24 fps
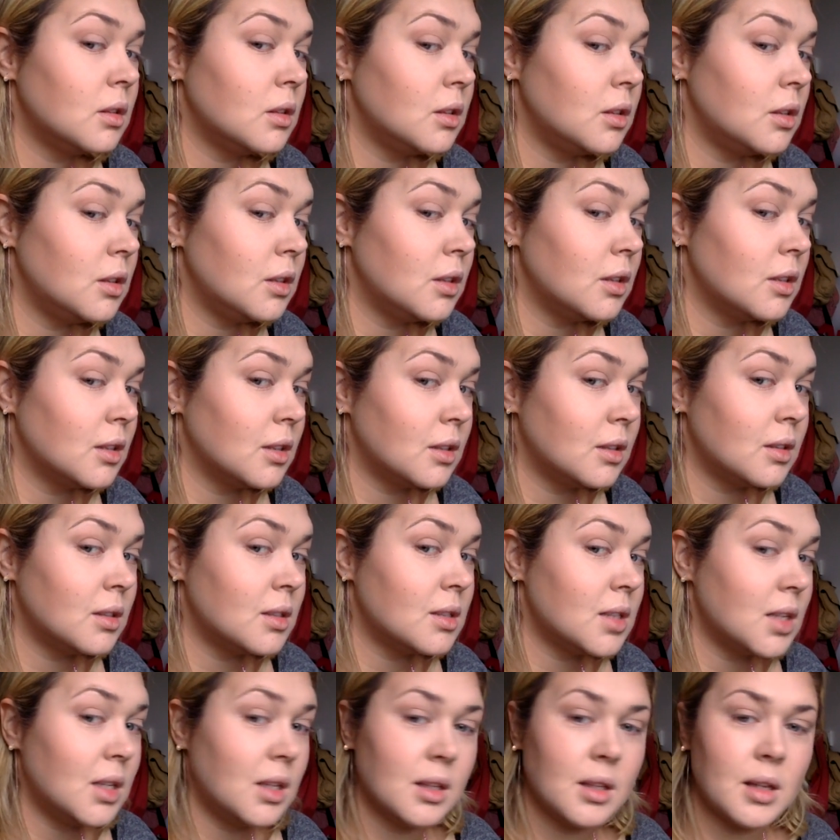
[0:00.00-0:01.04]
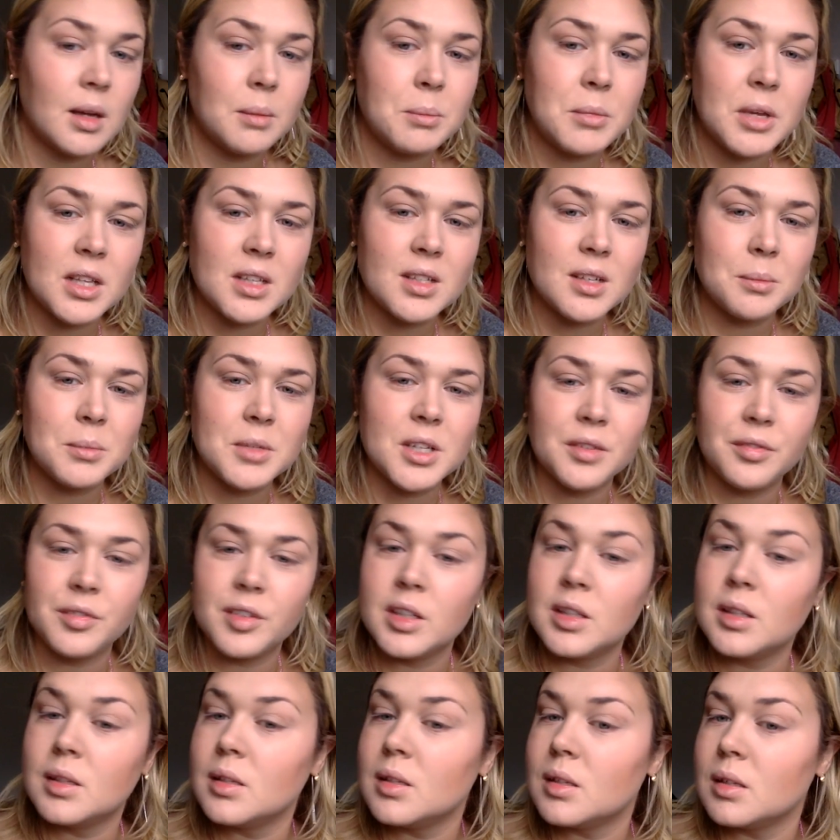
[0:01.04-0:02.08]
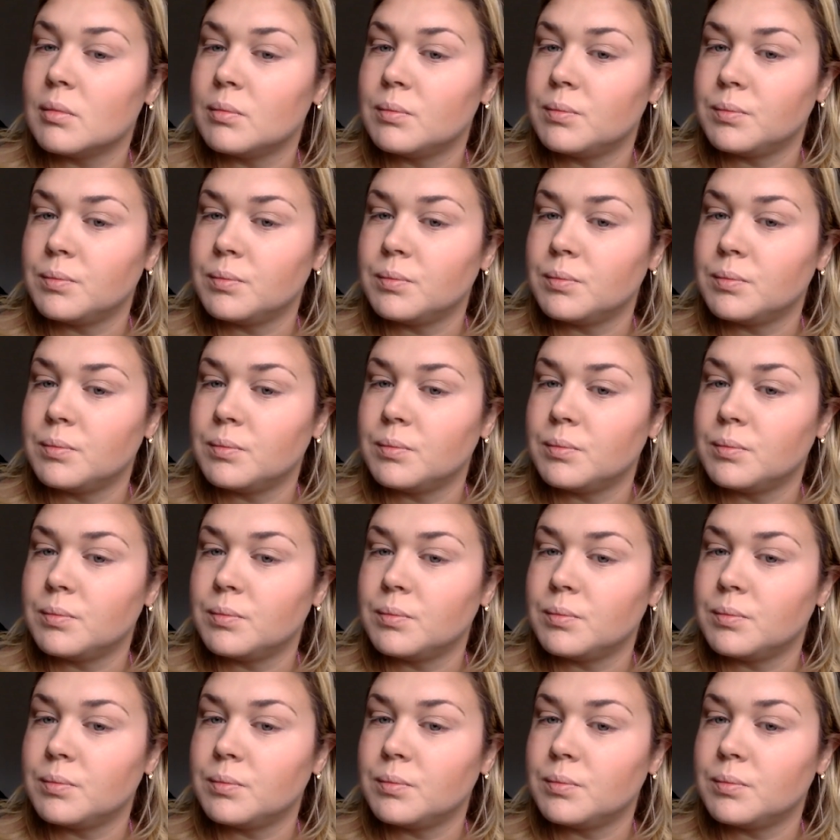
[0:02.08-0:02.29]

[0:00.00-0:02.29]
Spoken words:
you can see that that made some difference.